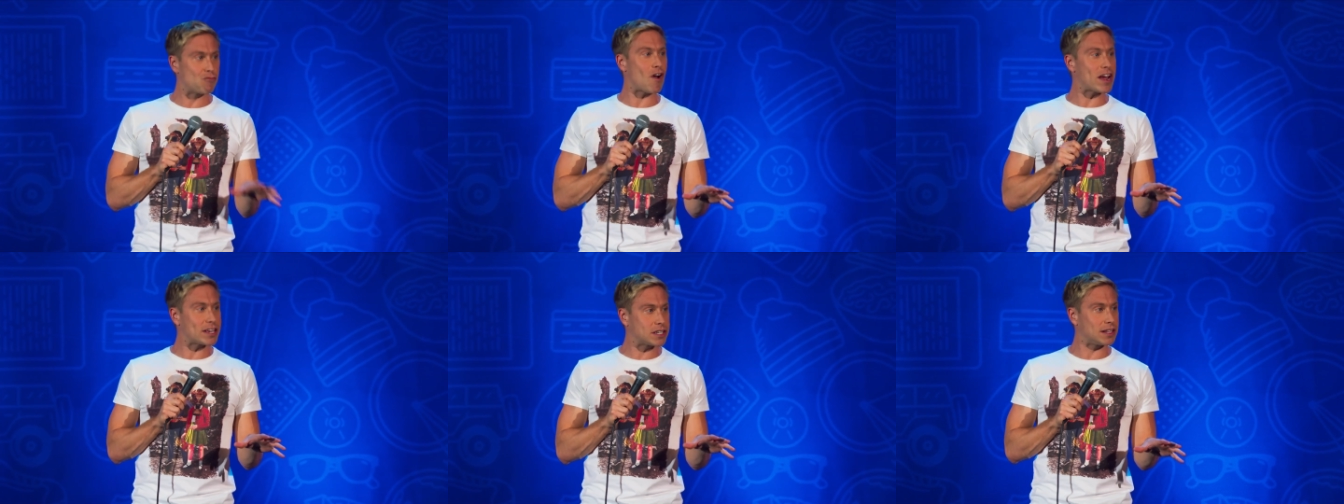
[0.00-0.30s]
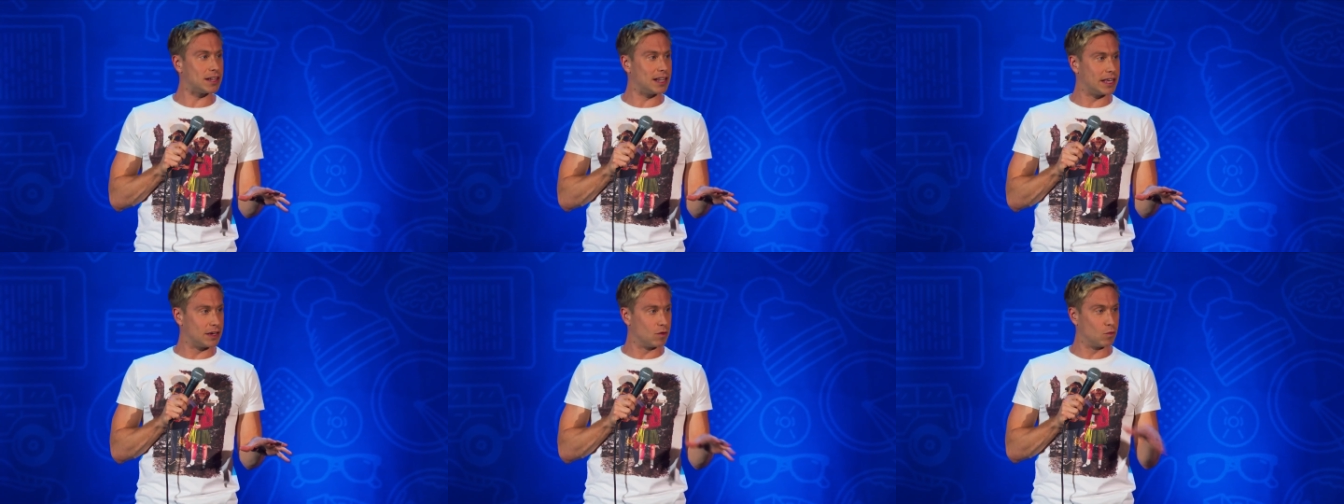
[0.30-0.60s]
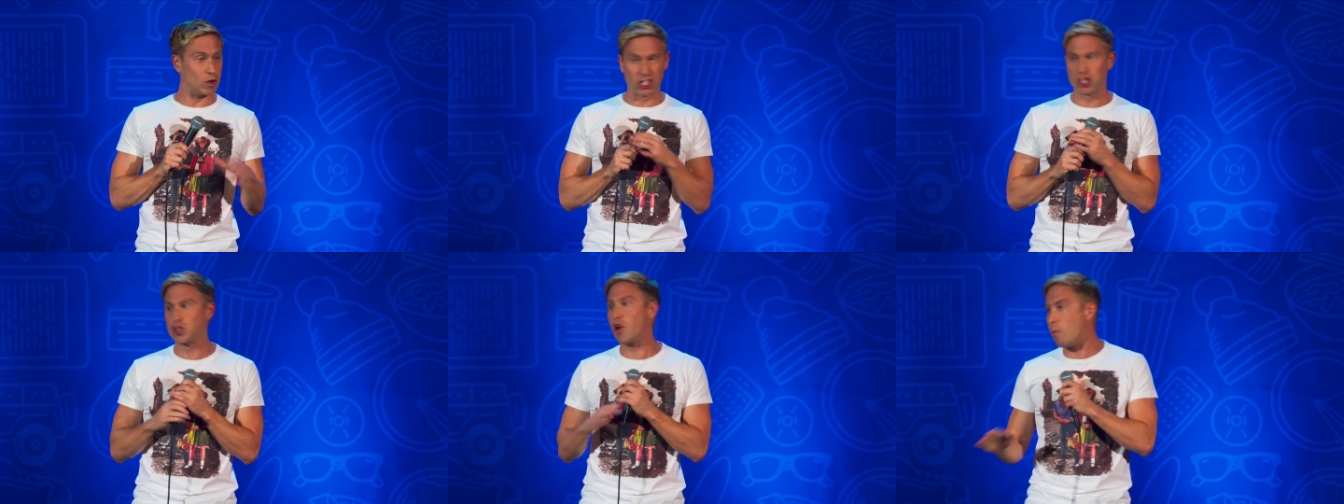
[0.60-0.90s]
Wrestling.
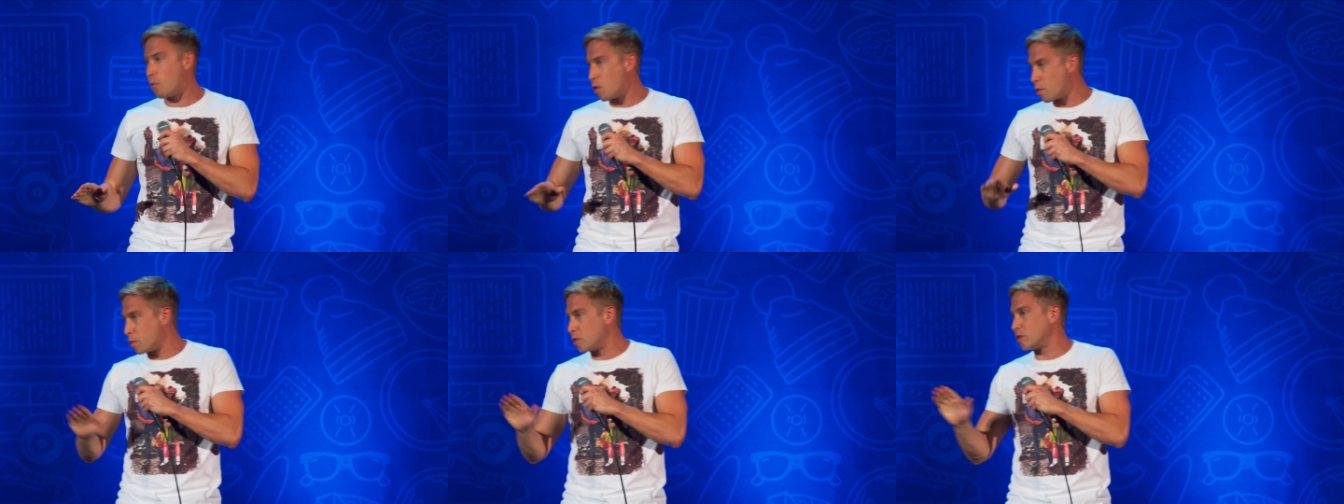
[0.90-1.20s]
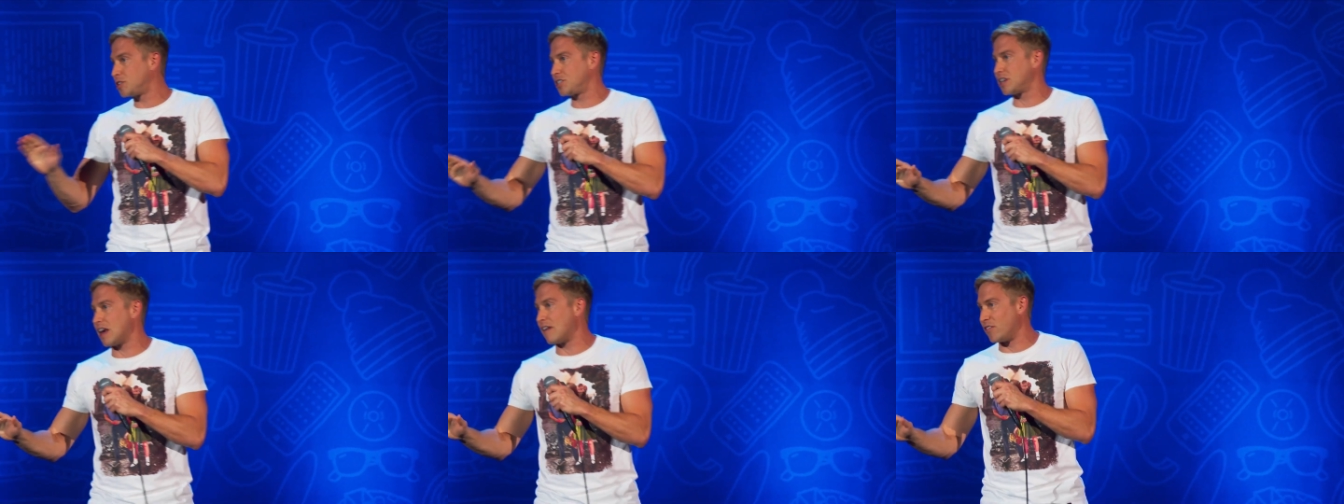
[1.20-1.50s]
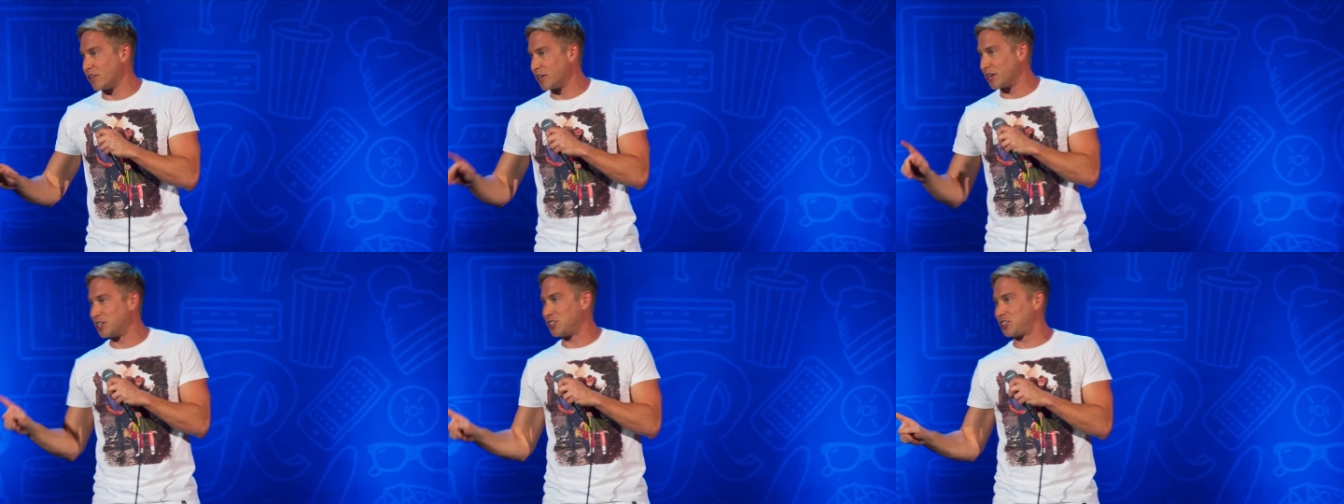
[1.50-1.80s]
We stopped when we were
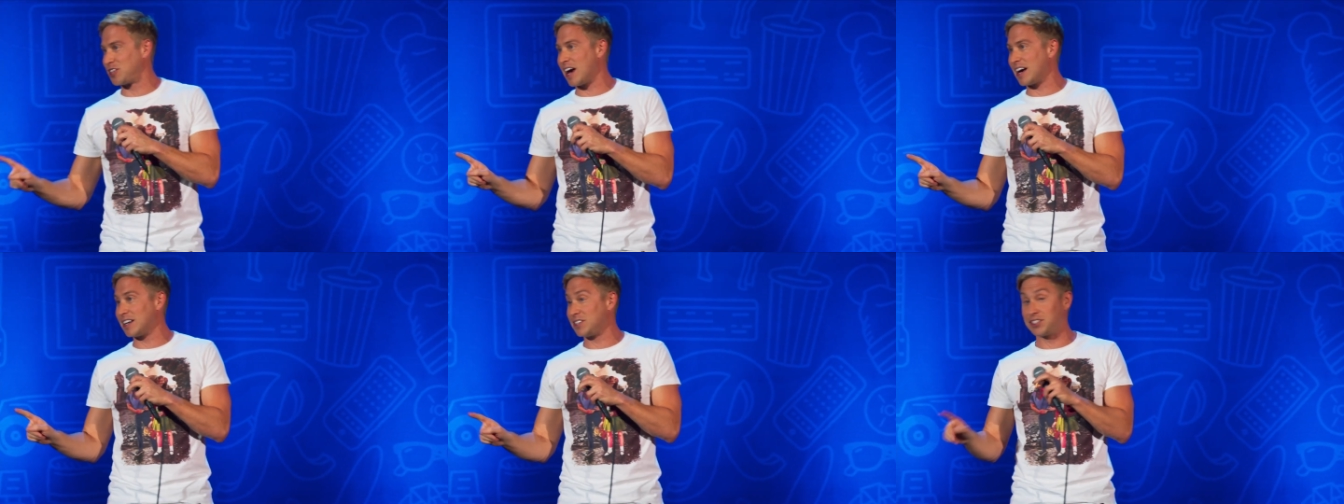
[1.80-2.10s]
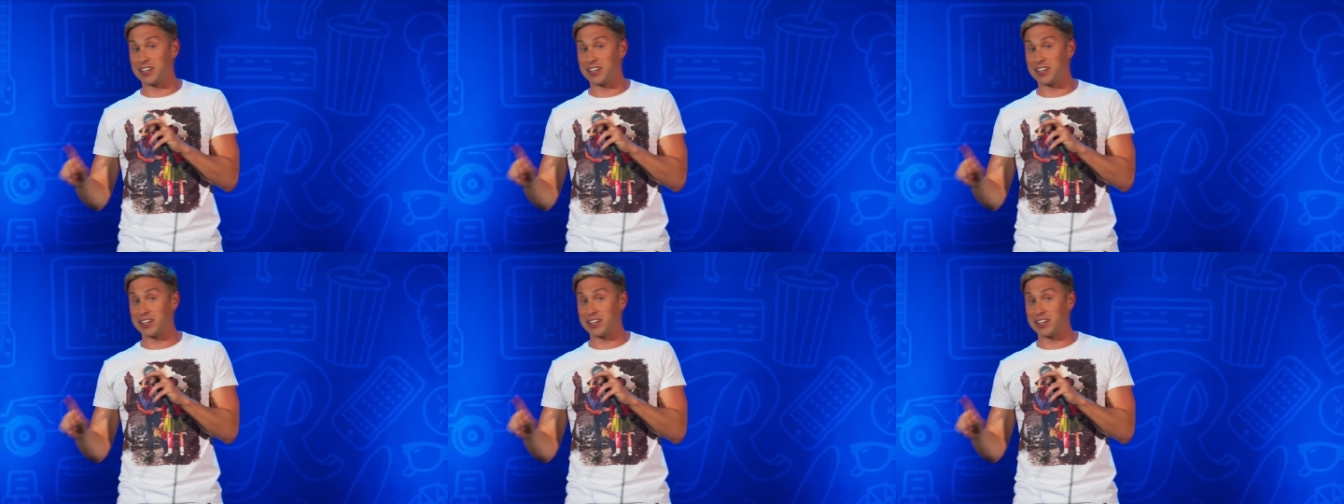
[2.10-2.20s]
seven because Dad